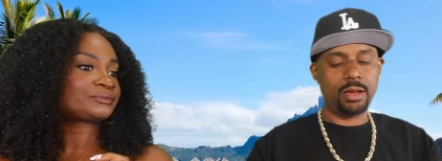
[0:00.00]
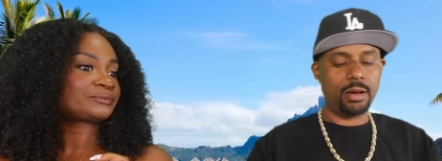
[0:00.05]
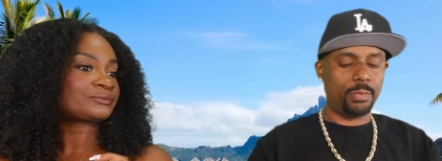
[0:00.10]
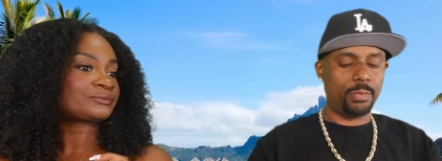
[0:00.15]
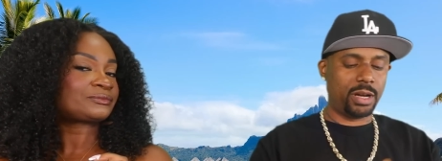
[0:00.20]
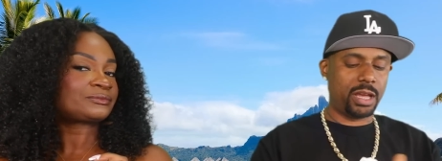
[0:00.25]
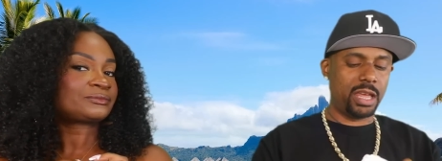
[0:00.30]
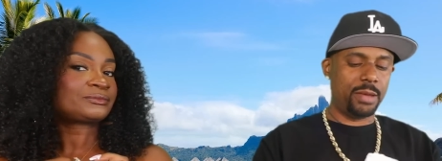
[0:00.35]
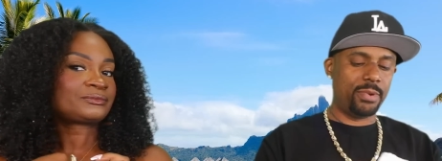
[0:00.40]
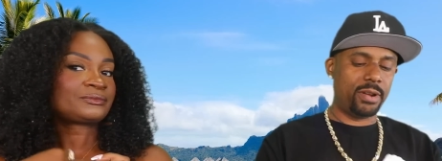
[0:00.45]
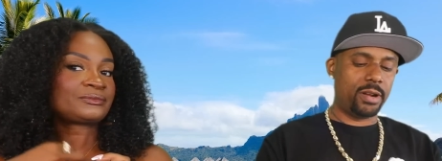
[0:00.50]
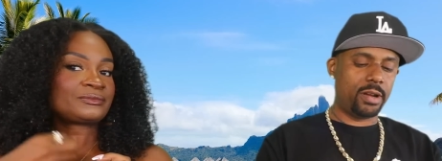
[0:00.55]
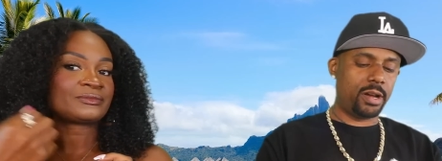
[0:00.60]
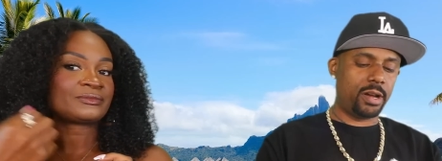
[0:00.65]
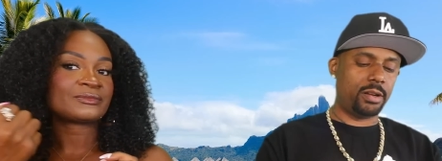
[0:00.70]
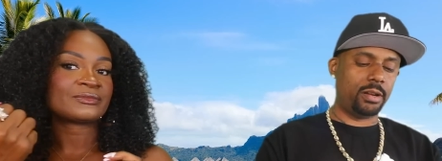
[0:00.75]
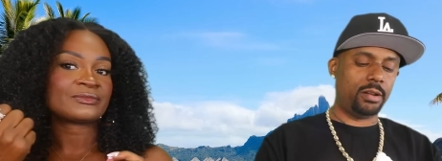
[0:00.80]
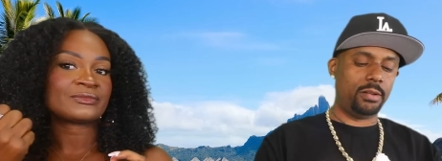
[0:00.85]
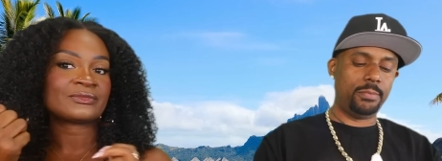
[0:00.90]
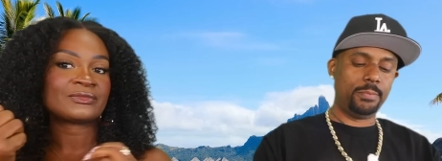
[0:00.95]
Speaker 1: I'm going to keep it a
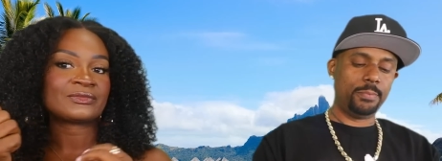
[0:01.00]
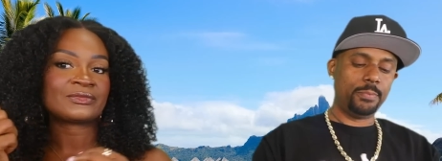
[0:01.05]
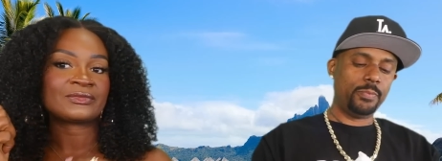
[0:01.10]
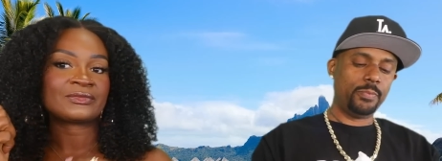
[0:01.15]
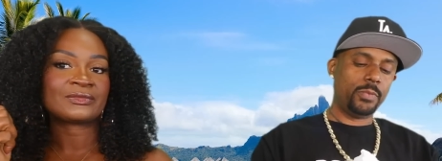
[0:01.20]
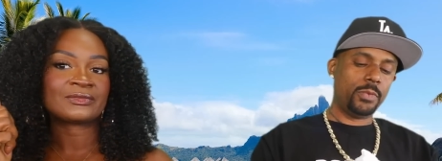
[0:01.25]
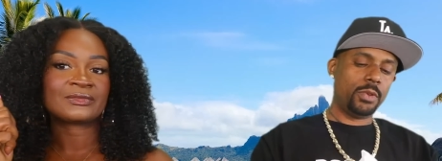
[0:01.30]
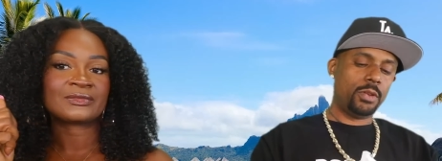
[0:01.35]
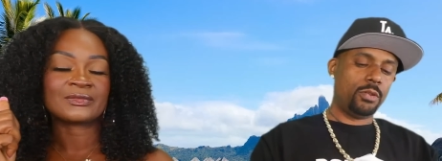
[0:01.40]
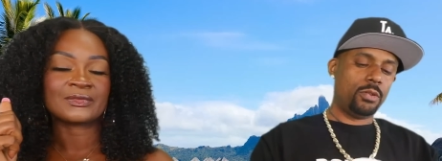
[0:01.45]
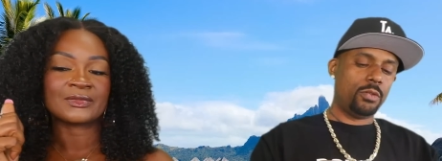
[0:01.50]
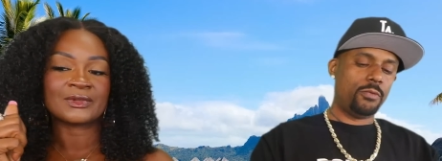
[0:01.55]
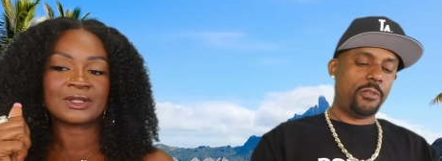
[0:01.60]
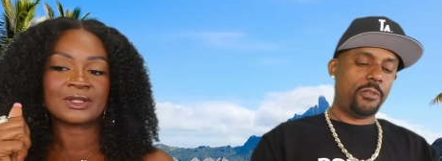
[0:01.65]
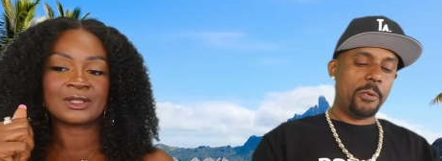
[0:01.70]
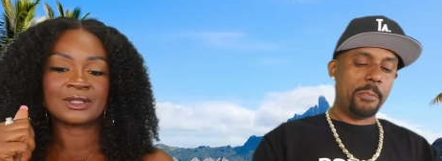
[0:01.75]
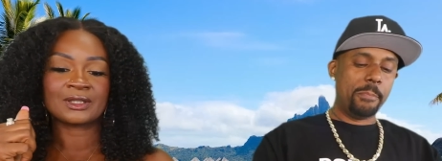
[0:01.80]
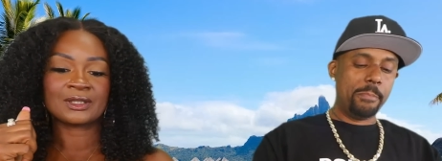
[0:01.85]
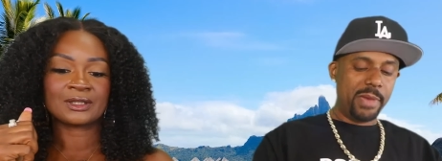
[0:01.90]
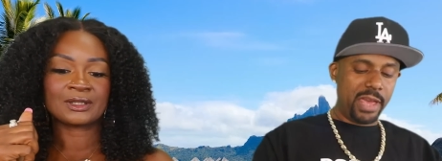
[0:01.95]
hundred.
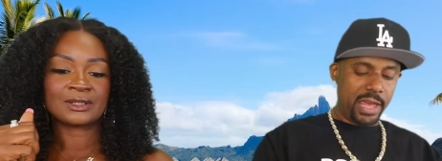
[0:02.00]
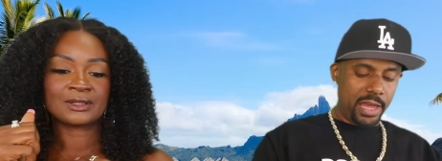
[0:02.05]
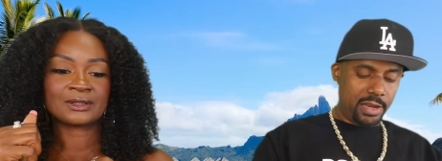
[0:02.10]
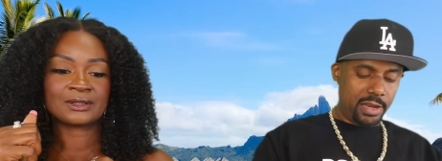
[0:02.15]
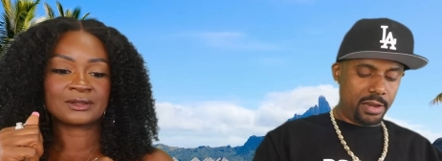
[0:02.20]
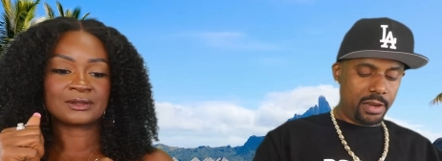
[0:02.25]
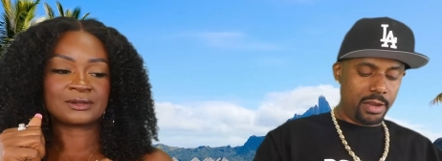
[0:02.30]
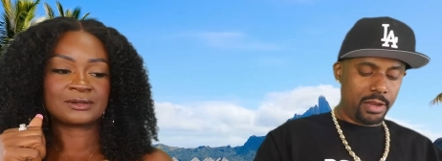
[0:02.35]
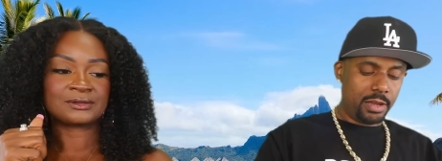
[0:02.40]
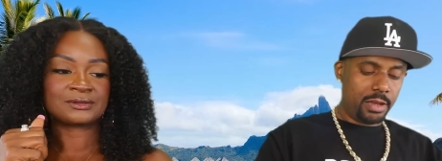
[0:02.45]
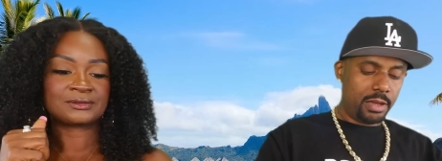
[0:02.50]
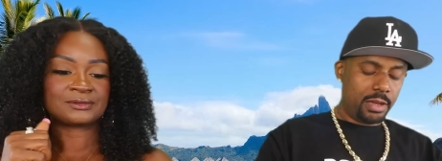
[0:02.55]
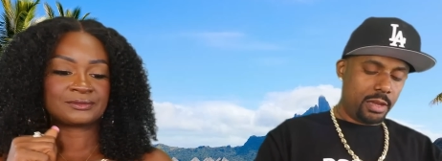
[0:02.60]
For men...